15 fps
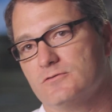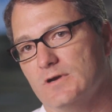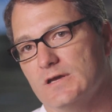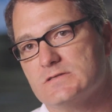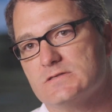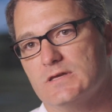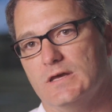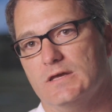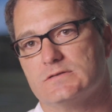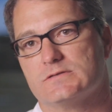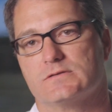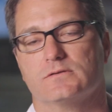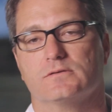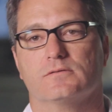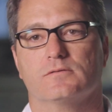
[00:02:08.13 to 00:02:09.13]
stress tests,
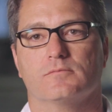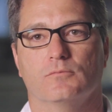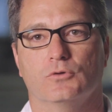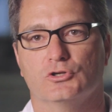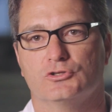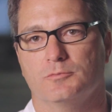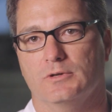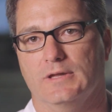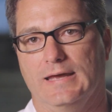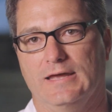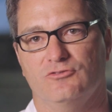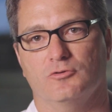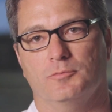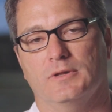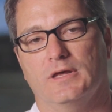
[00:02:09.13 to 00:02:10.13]
multiple
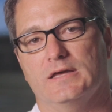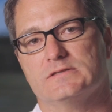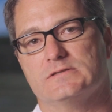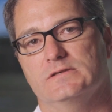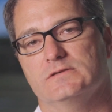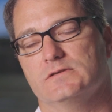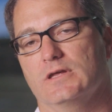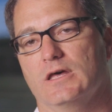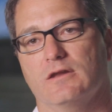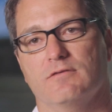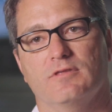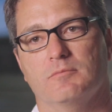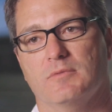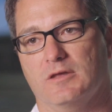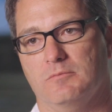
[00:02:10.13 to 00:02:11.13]
angioplasties. None of
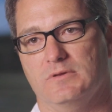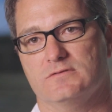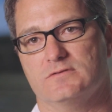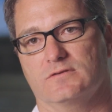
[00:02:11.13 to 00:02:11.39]
them had been